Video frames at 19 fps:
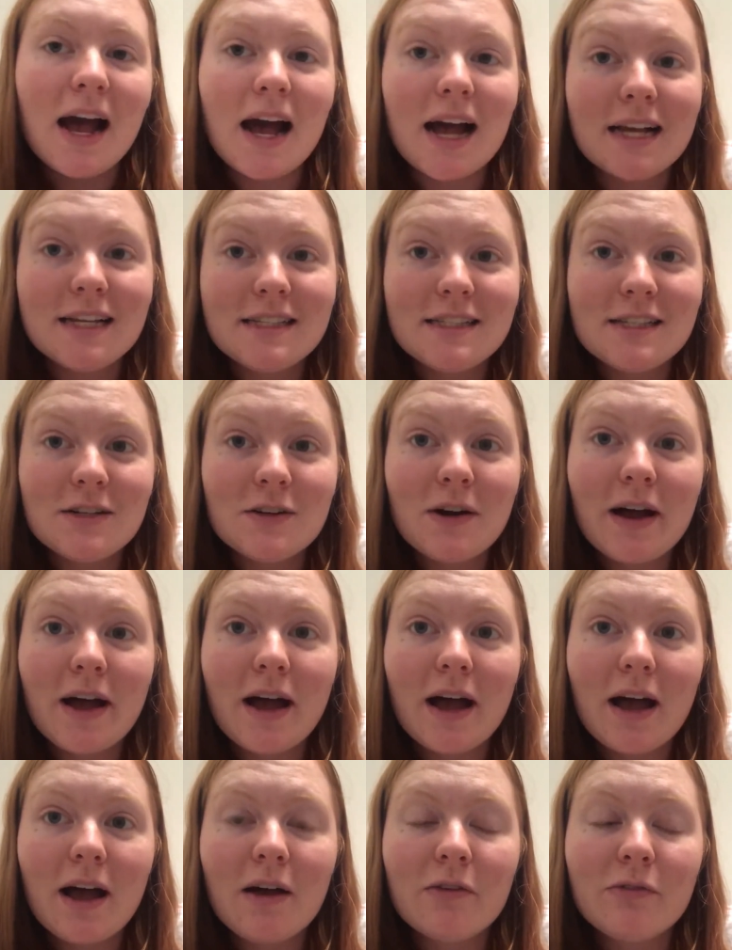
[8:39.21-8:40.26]
I still
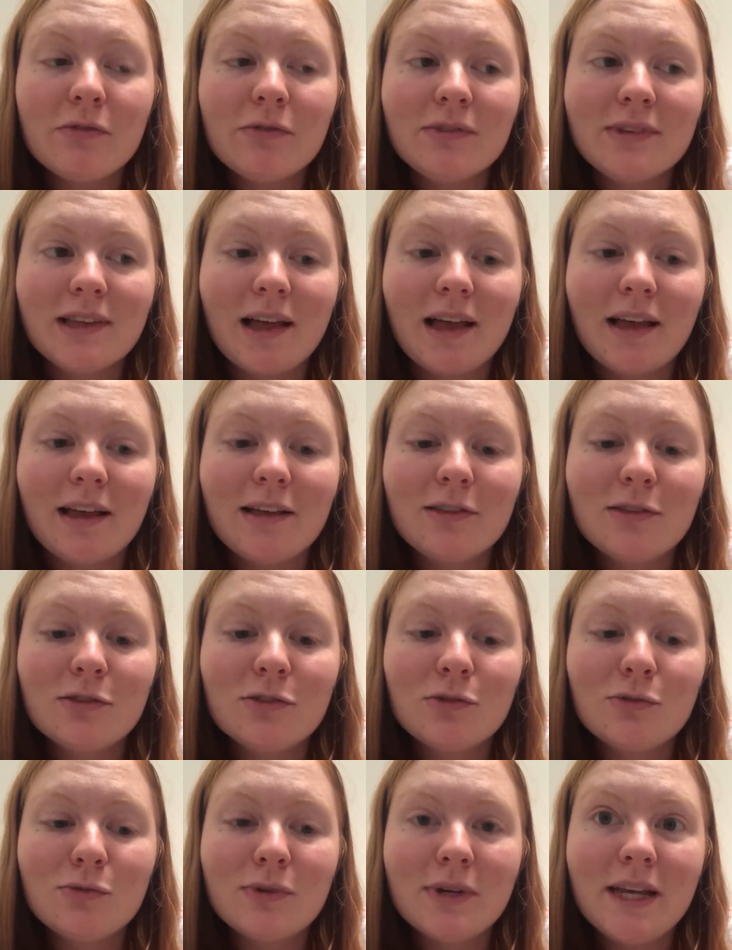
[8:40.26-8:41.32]
have
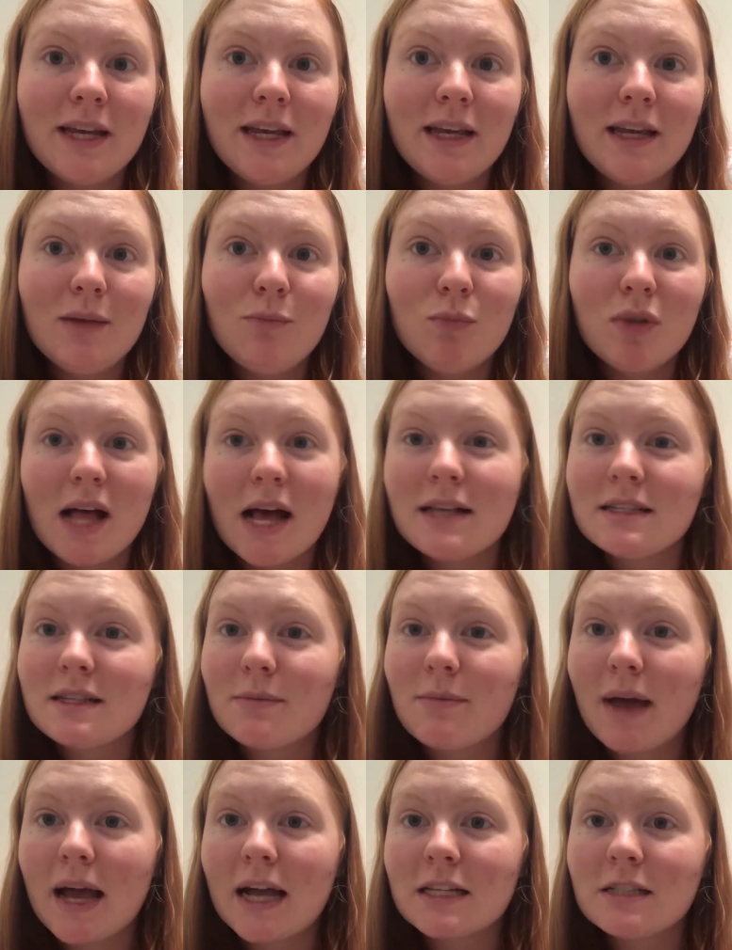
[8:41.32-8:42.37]
like 3
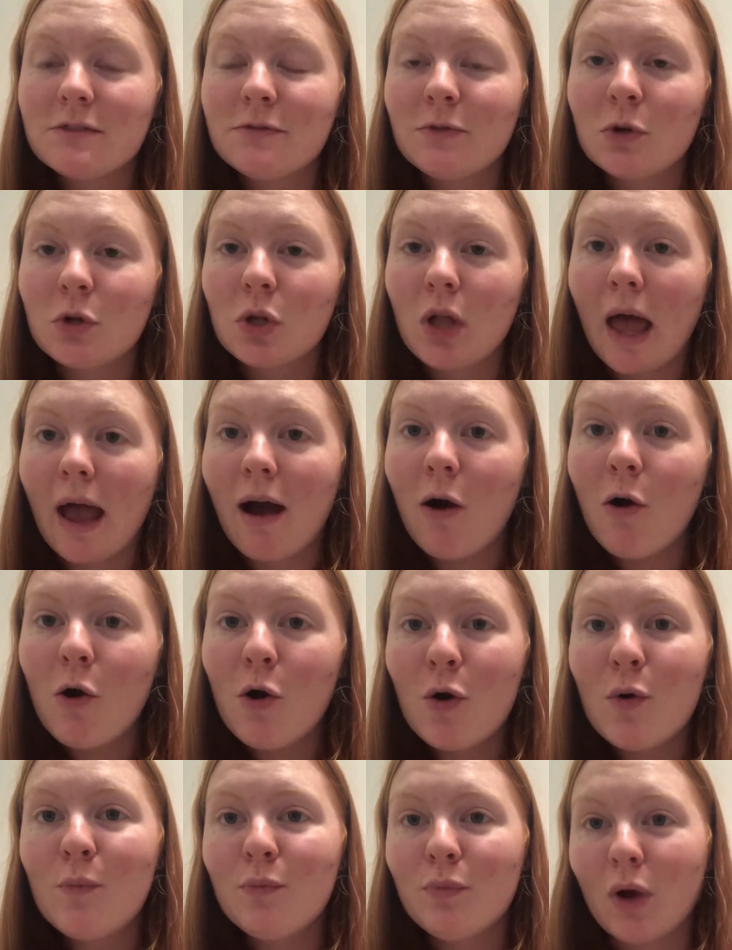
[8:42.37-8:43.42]
plastic bags full at
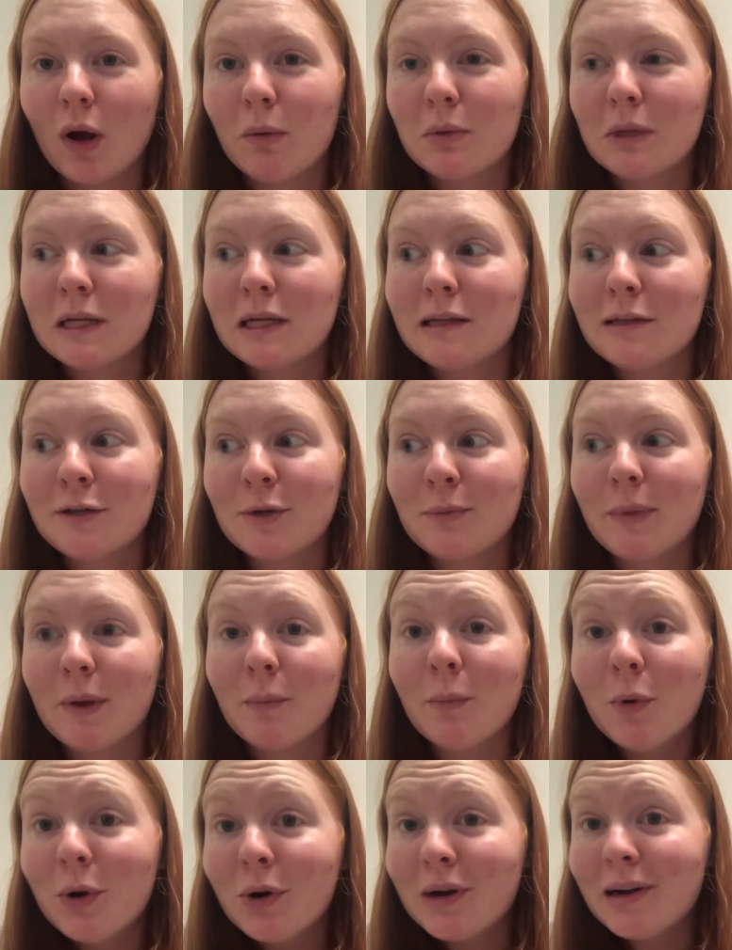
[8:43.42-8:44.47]
home, probably a little
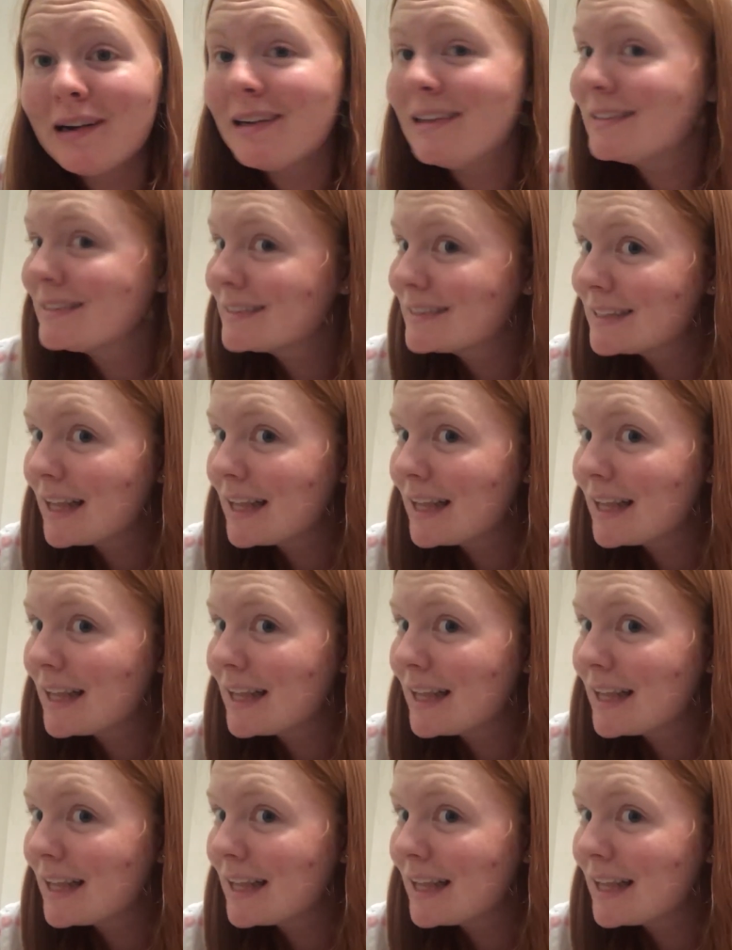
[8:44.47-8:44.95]
bit more.